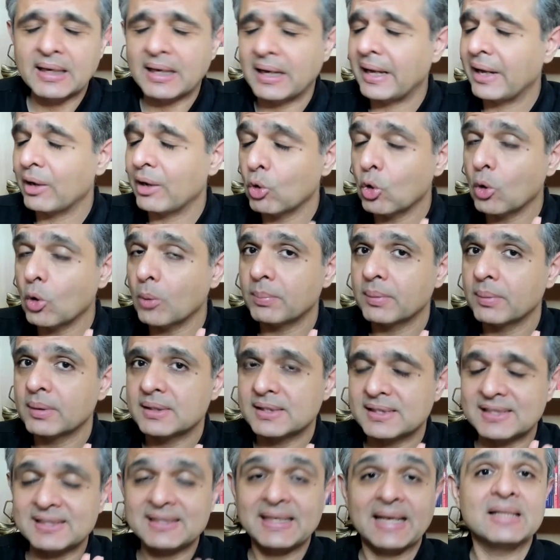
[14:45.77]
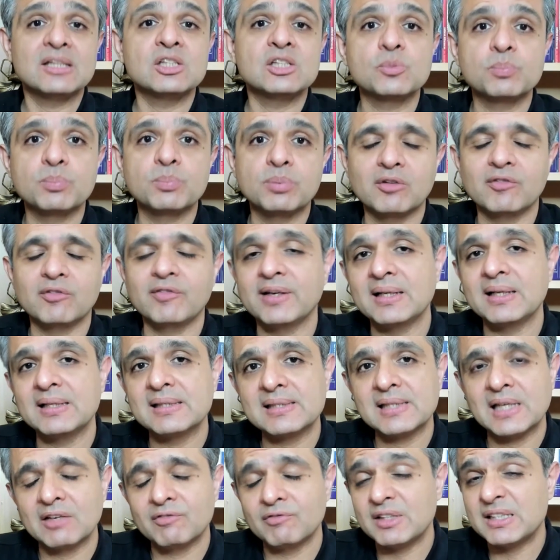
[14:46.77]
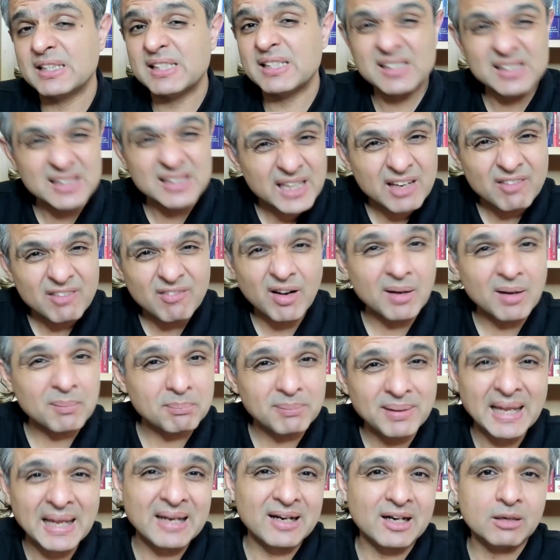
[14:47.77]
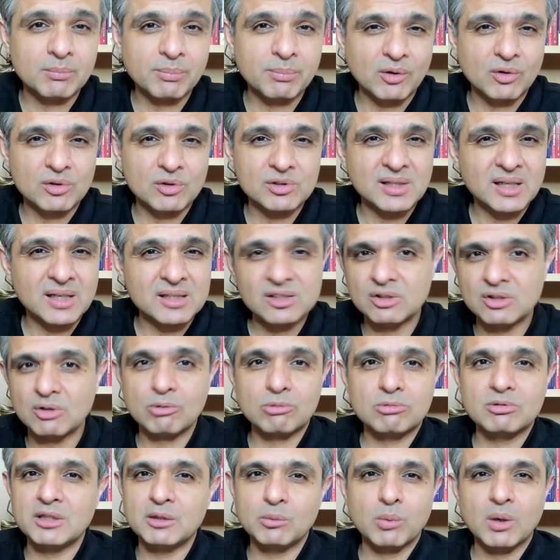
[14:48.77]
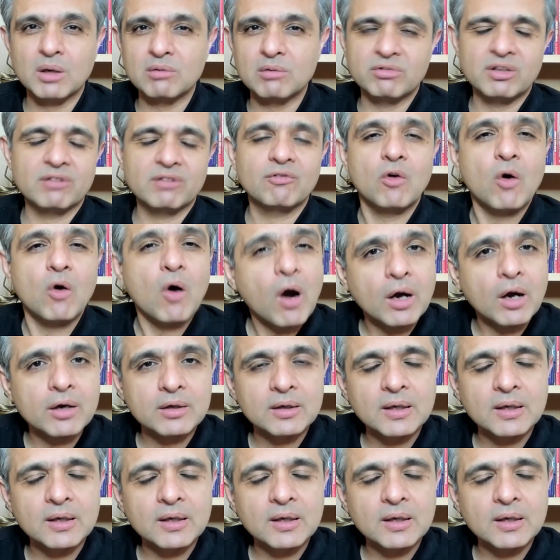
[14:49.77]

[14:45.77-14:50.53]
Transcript: And I hope sense prevails and we save our planet, because that's the only one we've got.